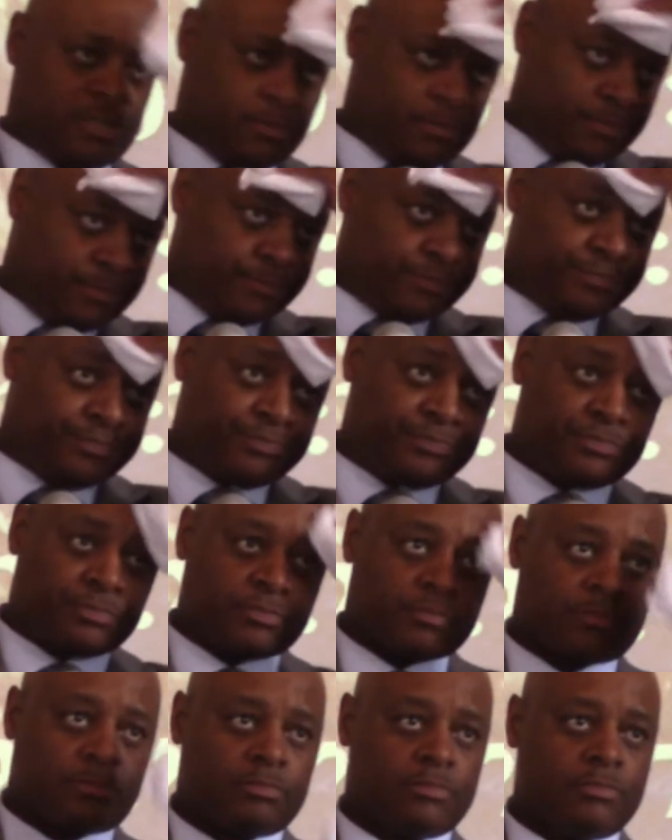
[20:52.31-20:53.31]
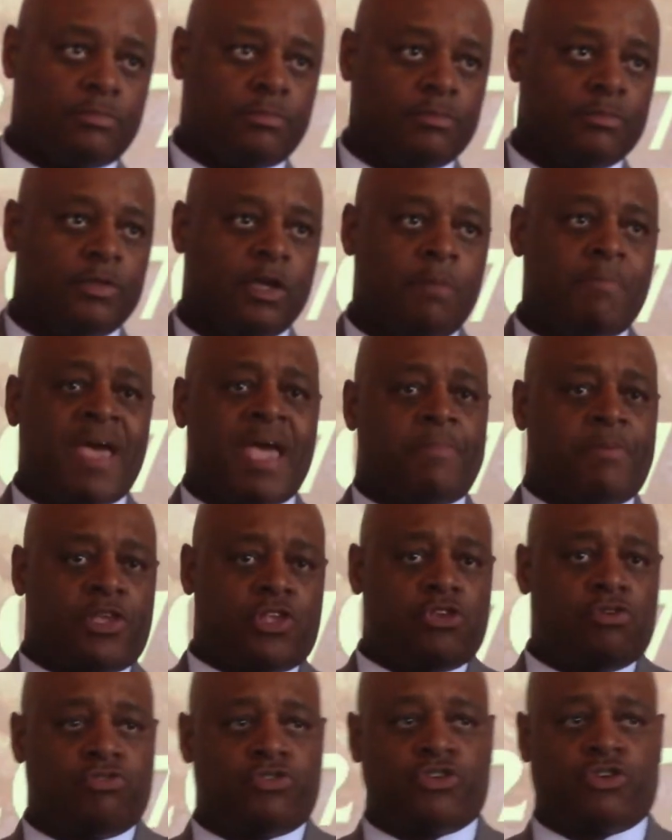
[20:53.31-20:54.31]
them. Maybe
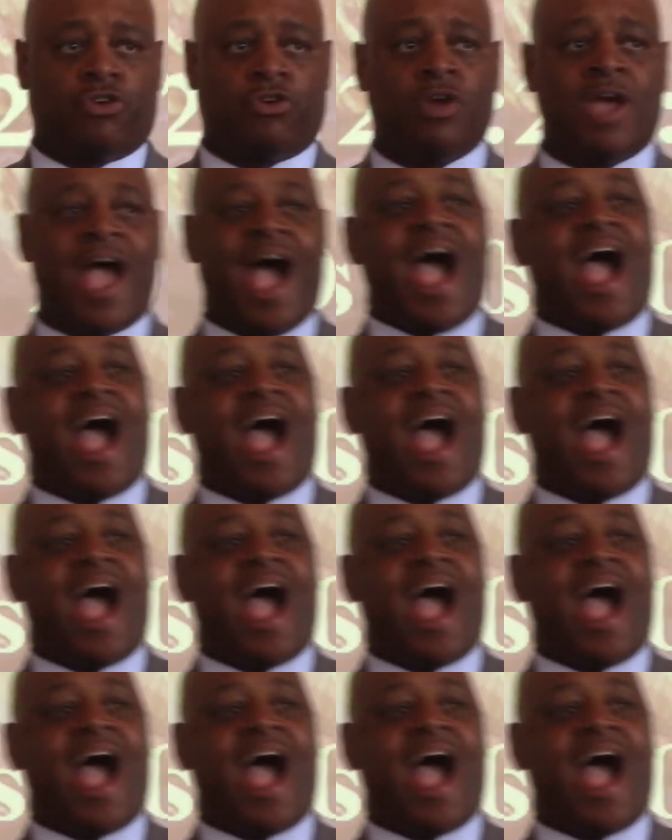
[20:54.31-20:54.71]
you do.